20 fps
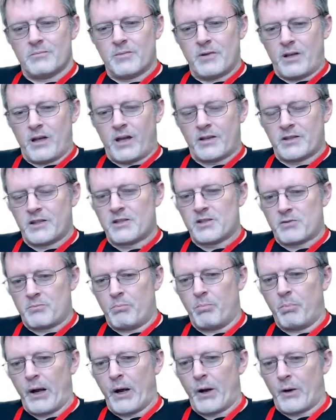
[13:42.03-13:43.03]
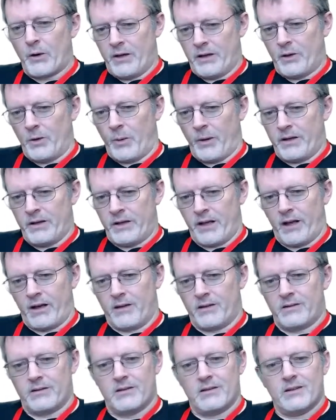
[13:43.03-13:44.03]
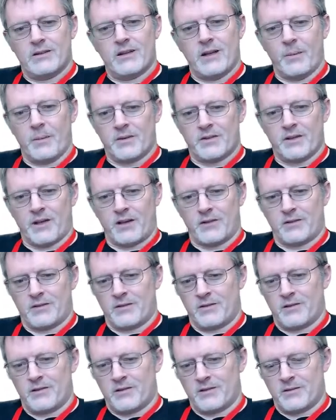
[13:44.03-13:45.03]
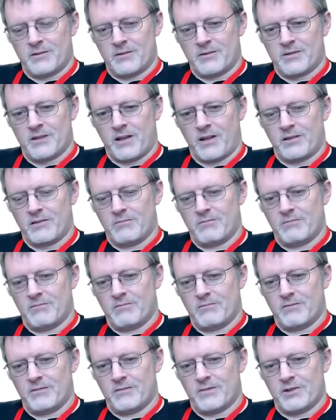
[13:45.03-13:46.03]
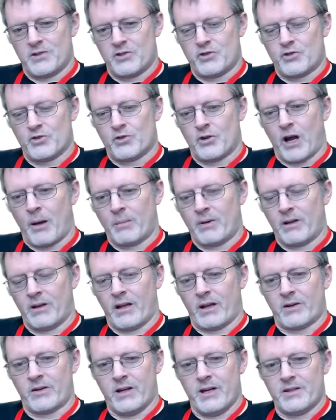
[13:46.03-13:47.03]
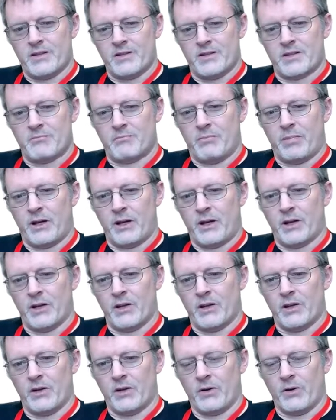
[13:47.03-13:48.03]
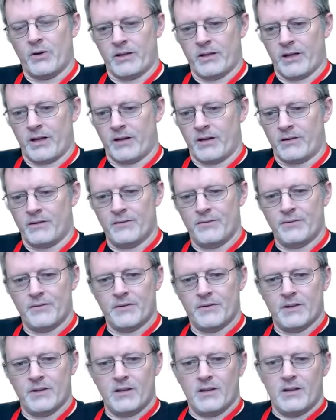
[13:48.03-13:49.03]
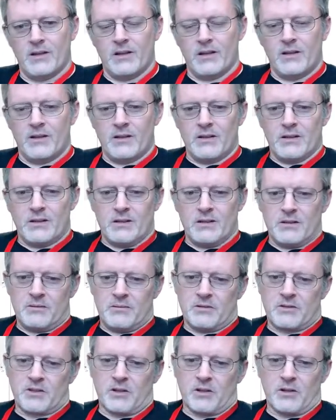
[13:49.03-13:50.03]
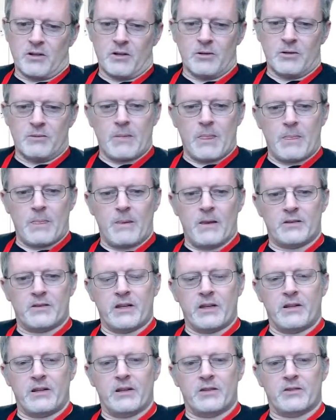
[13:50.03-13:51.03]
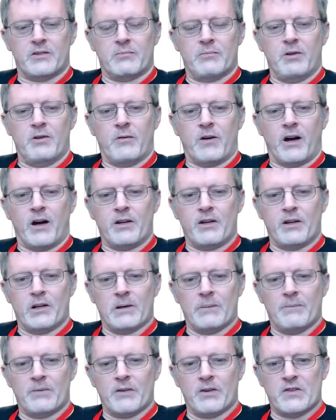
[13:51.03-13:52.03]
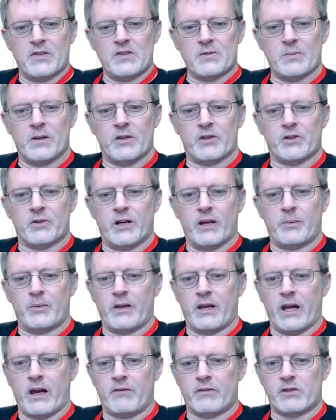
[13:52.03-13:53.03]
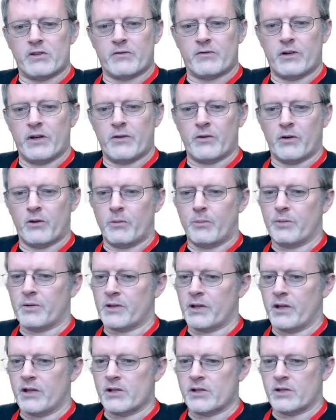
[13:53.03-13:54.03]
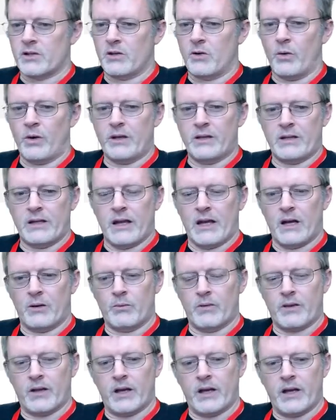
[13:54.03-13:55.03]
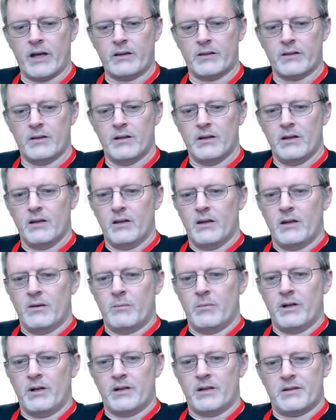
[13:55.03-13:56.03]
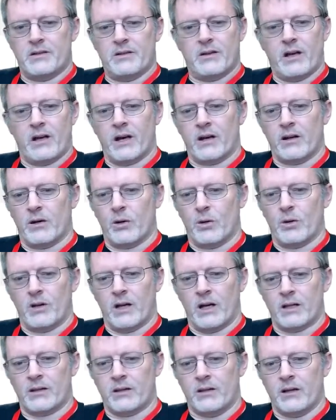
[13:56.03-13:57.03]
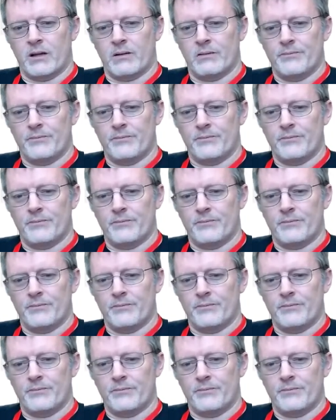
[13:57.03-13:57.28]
I'd say just barely going down. I mean, it's not, it's not just dropping like crazy. It's just barely going down. So let's move on here. There seems to be a trend with the average free throw percentage going down with height, but it's not a whole lot there.